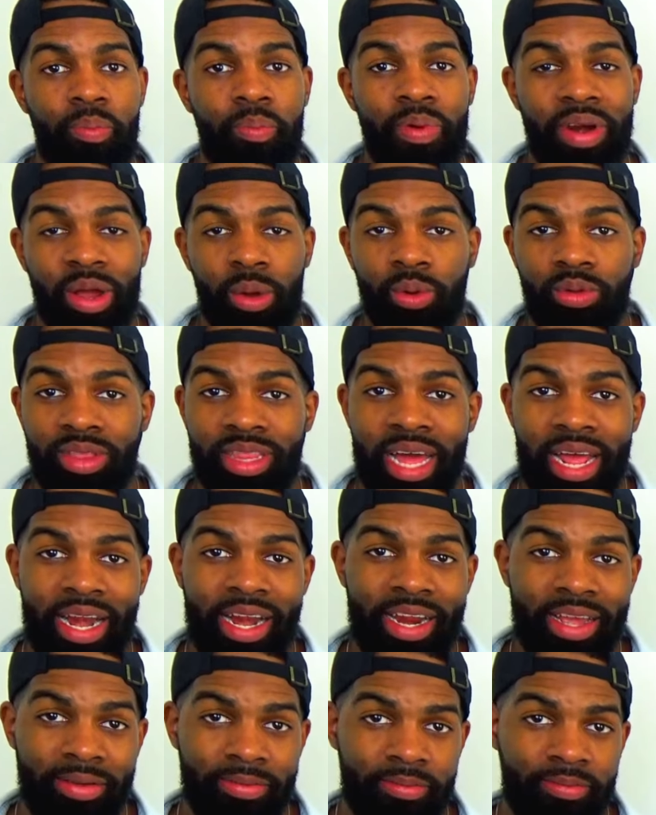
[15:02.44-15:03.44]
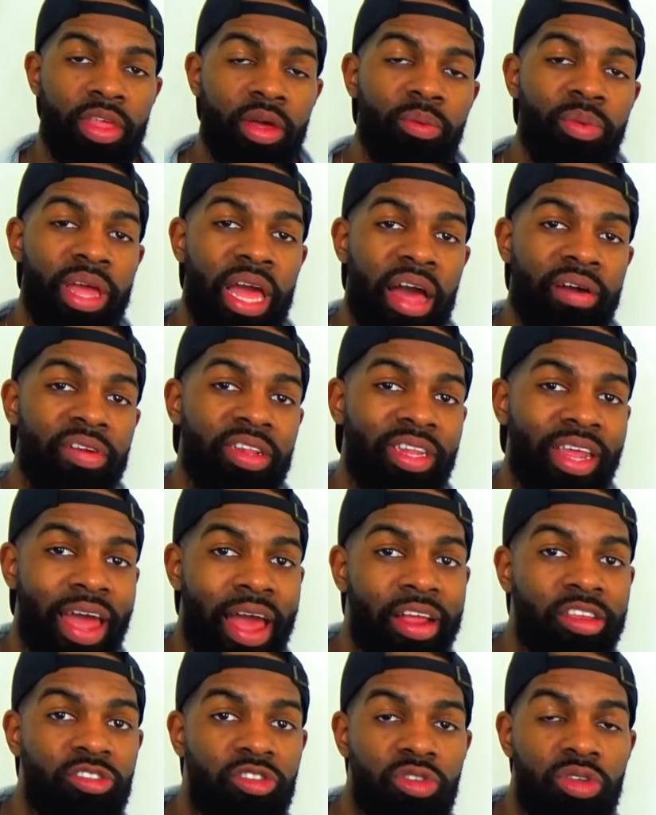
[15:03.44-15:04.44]
preguntarle. Then we have
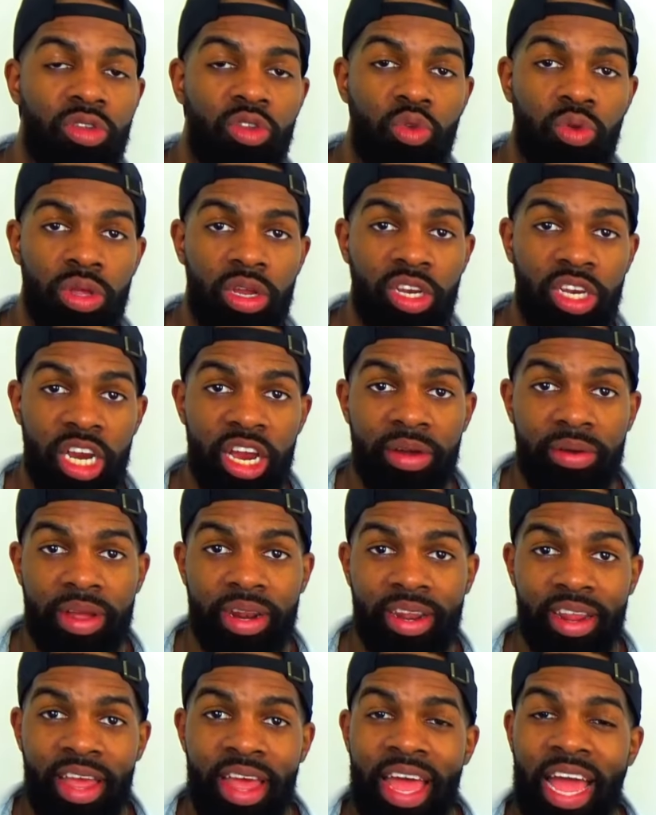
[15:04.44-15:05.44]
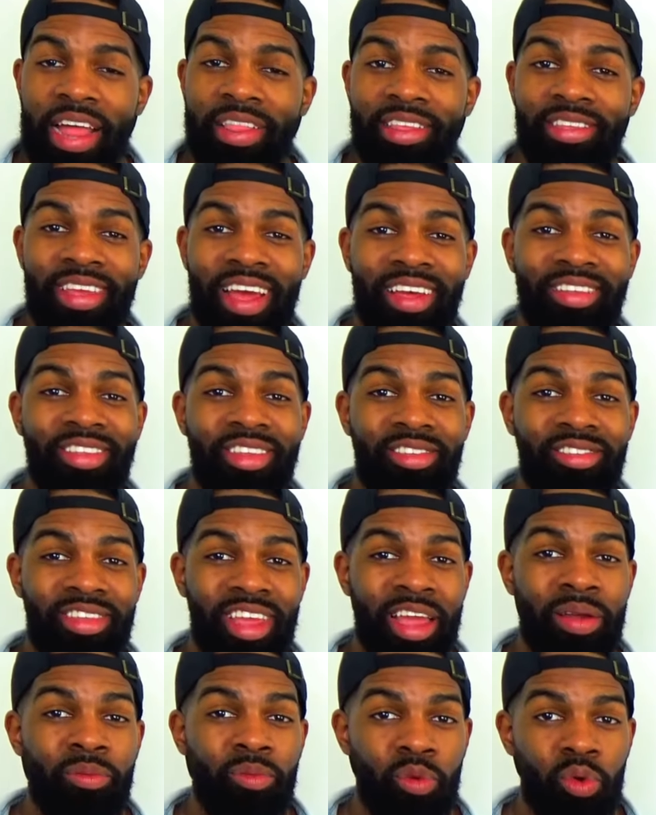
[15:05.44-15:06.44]
attached to the gerund, and this has the
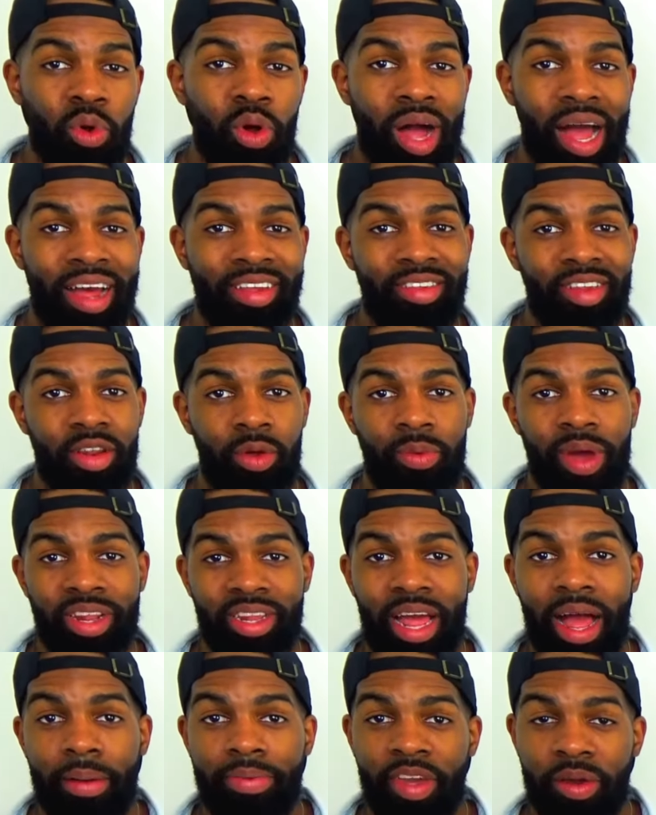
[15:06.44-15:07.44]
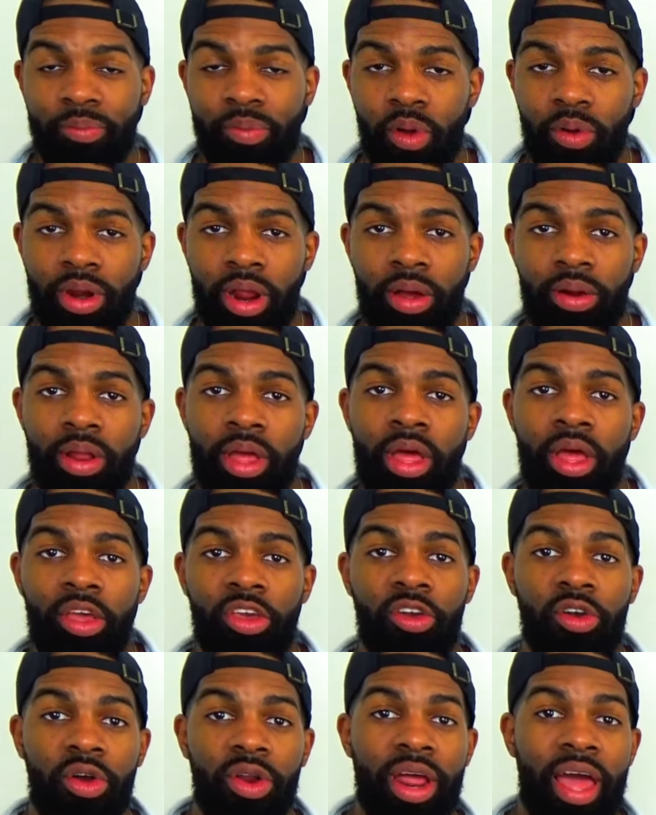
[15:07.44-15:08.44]
same rule as the direct object pronoun.
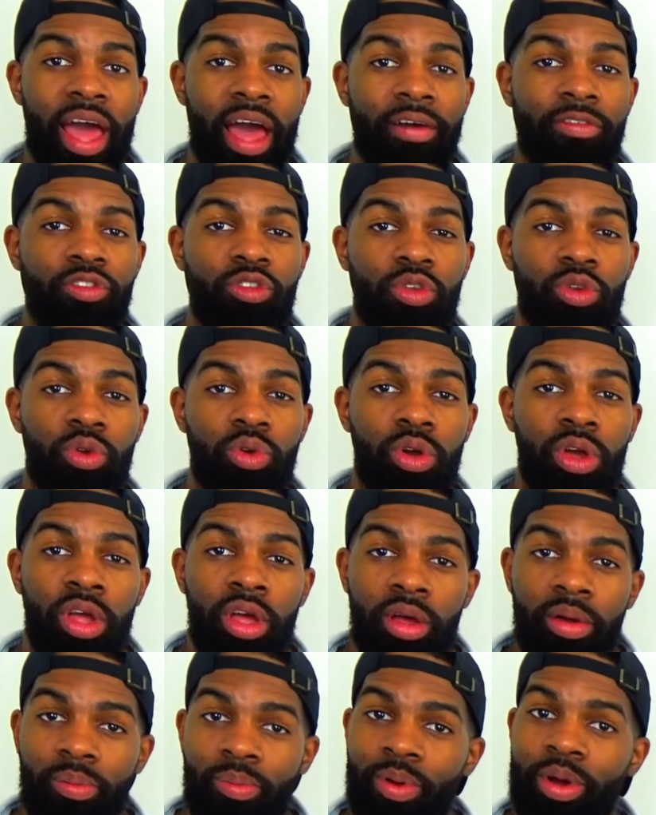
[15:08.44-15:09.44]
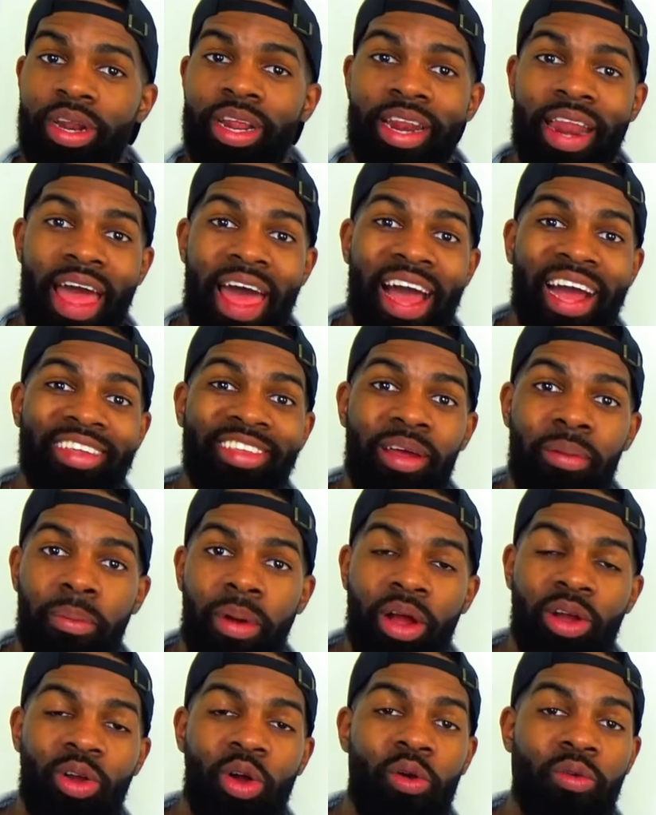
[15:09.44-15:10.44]
You're going to have to put an accent
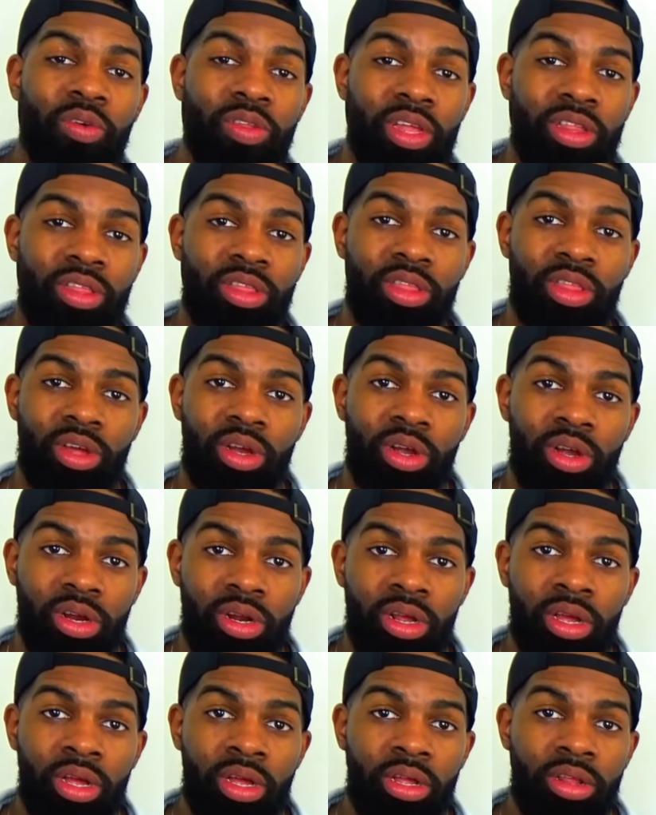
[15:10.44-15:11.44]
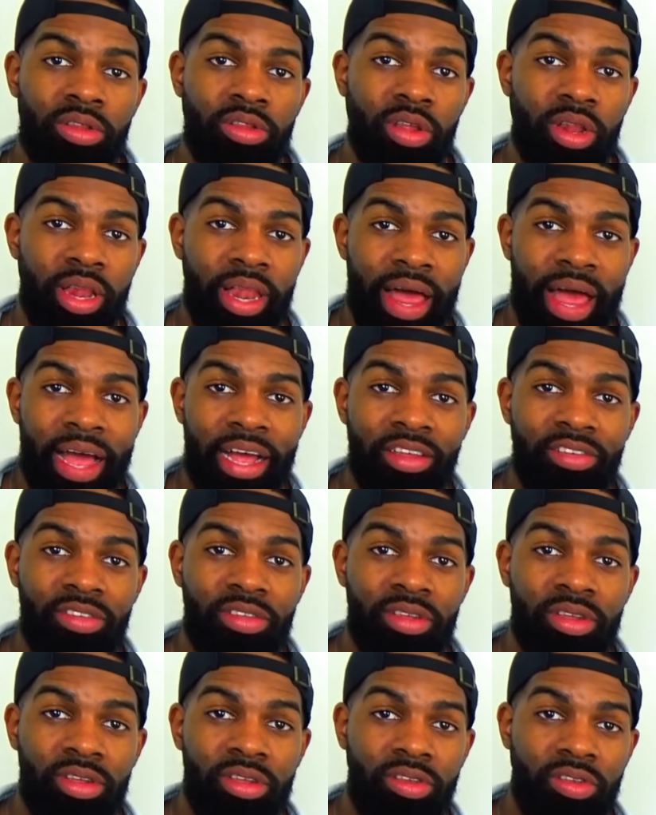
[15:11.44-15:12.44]
mark over the third to
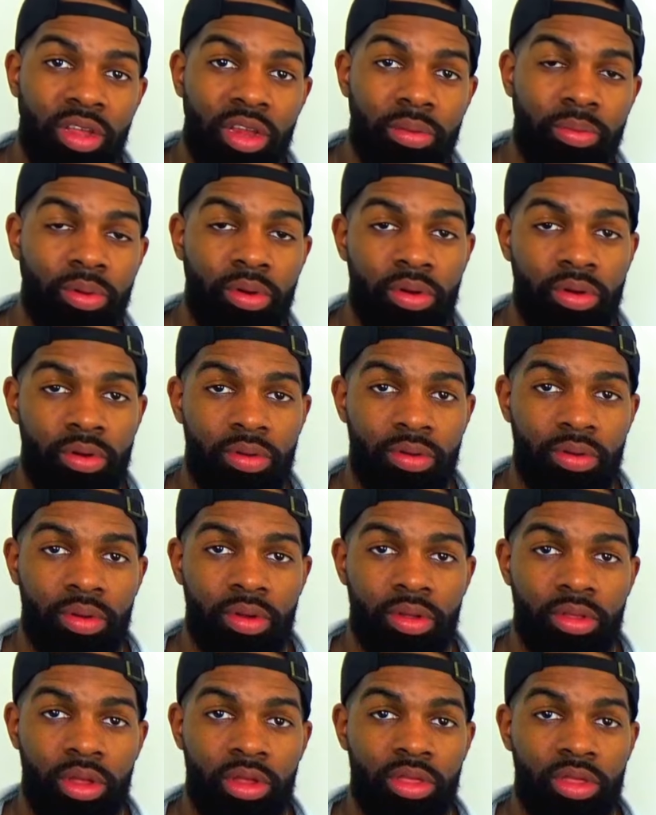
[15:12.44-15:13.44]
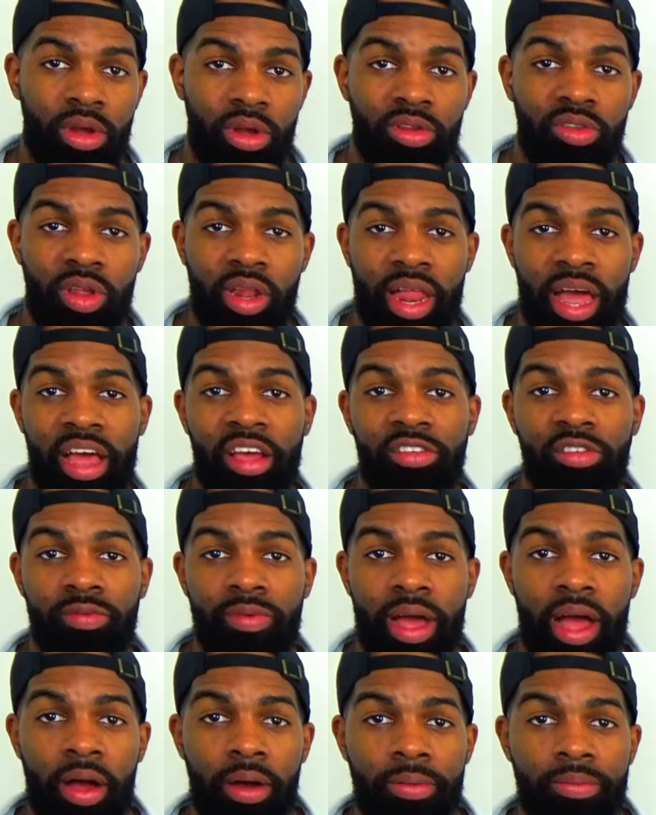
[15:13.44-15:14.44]
last syllable, the third to last
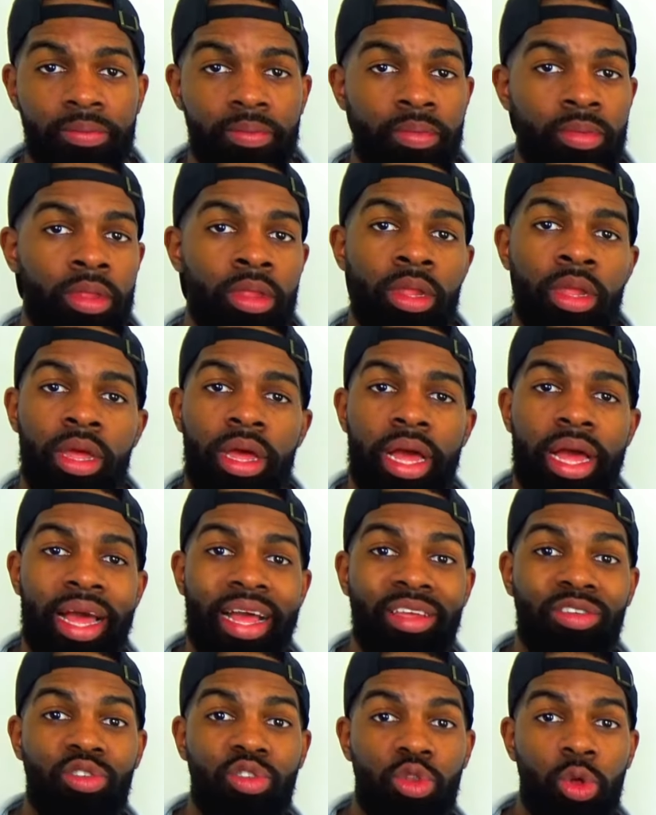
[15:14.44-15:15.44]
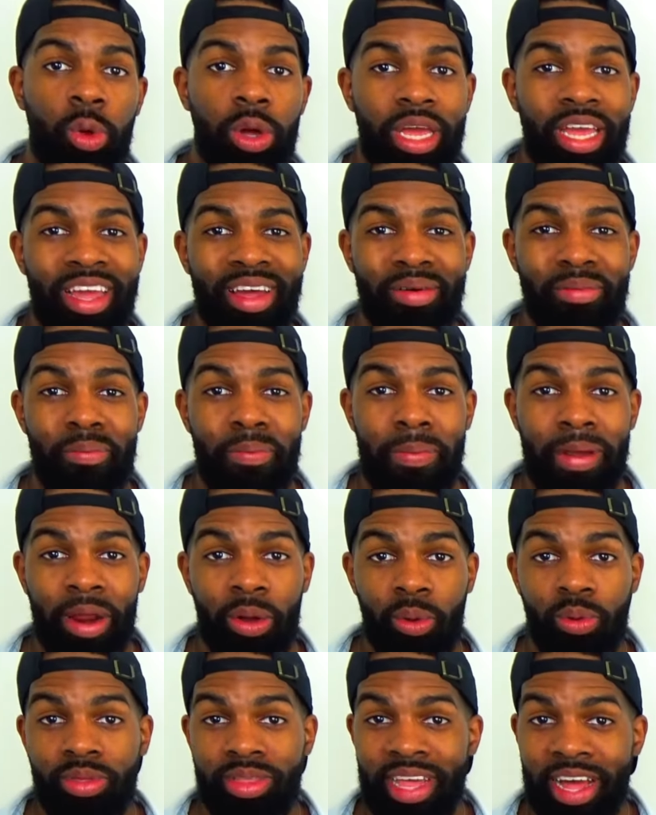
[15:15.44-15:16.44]
vowel. Estoy
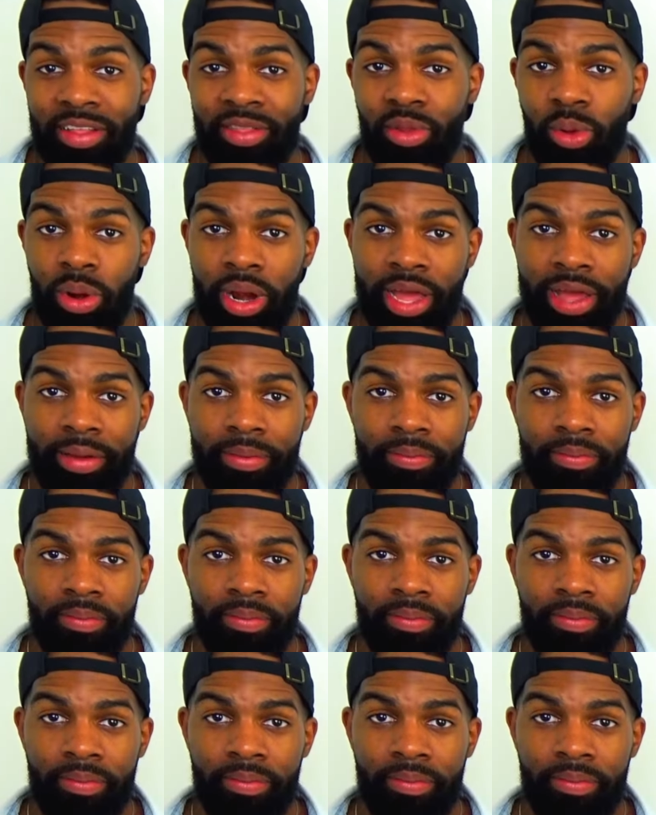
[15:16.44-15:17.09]
preguntándole.